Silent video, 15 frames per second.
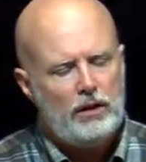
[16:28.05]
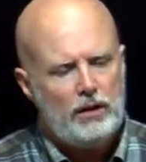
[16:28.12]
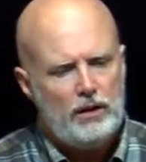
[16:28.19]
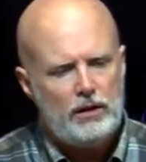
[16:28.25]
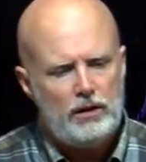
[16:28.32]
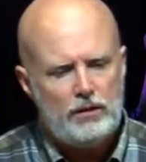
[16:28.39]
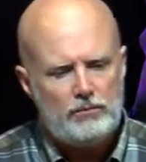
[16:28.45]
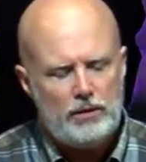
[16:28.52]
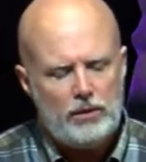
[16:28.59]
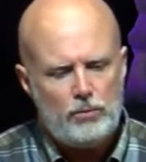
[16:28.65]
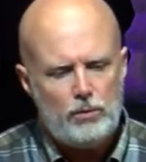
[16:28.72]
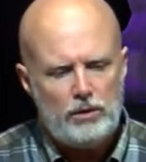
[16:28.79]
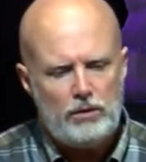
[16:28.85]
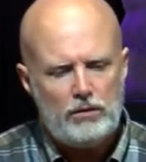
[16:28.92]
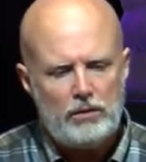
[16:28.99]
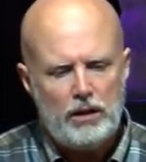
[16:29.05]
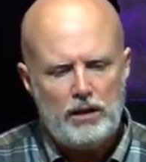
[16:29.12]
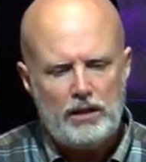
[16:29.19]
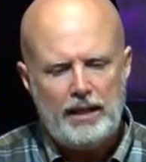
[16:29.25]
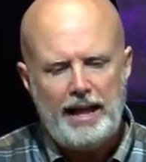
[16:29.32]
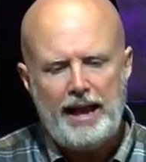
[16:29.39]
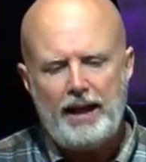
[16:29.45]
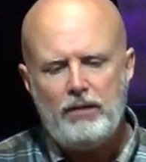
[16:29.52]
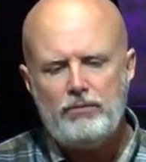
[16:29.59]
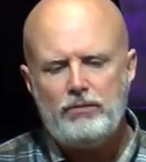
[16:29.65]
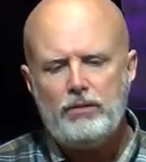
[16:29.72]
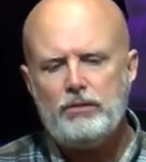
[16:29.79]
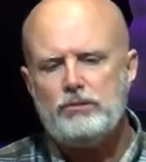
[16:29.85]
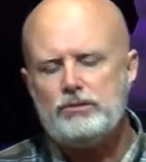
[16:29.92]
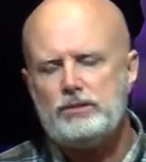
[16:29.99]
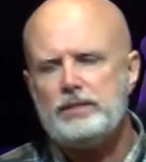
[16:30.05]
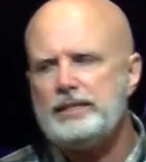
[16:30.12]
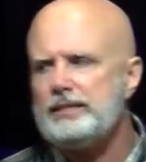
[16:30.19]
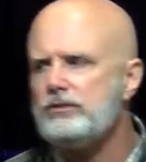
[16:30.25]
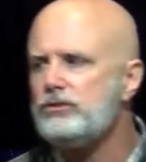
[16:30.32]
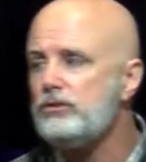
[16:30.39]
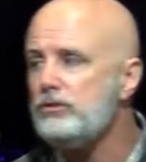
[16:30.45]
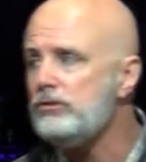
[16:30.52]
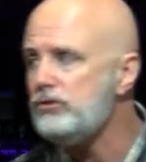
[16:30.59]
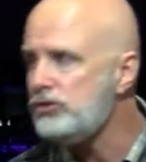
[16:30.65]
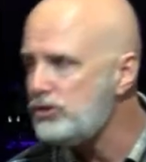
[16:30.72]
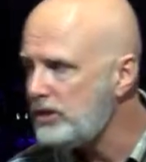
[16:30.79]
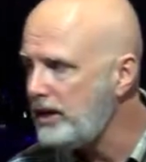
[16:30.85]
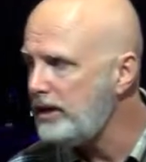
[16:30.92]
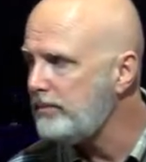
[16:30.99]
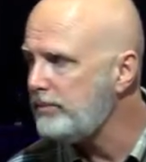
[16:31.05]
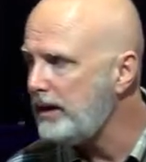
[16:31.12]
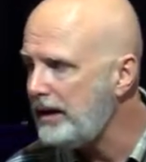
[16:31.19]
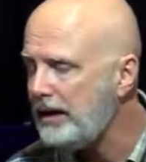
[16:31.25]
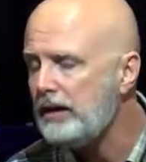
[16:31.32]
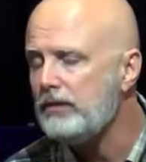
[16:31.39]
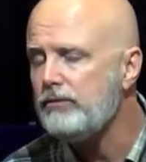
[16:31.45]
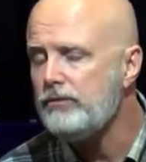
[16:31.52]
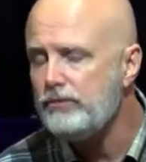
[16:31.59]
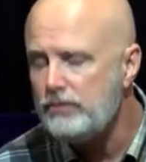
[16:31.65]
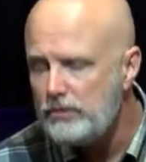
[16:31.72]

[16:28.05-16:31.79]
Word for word: um, we'll allow those things to shape our